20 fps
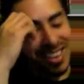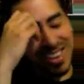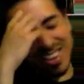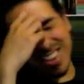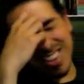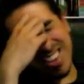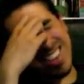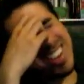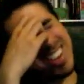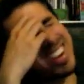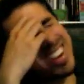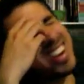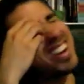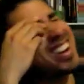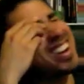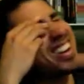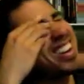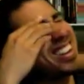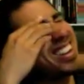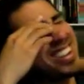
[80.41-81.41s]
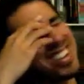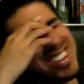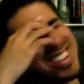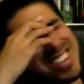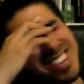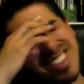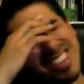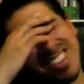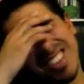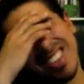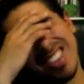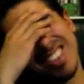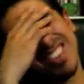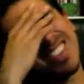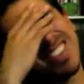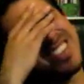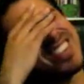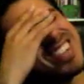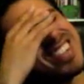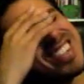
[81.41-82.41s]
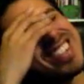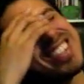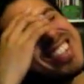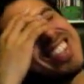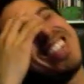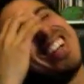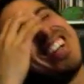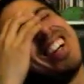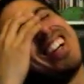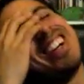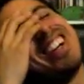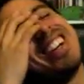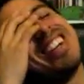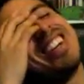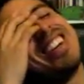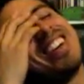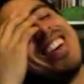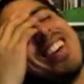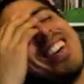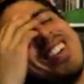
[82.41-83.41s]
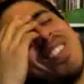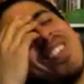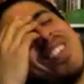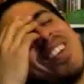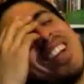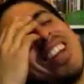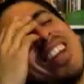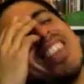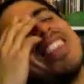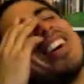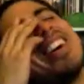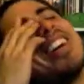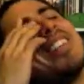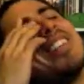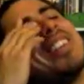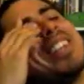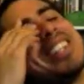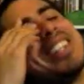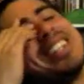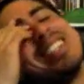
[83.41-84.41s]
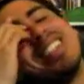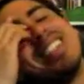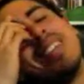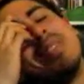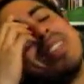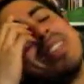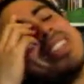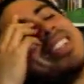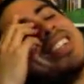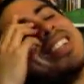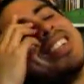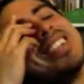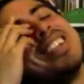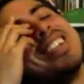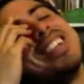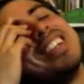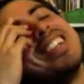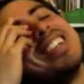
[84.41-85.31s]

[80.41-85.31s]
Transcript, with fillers: Oh, where do I start on what I thought about this episode?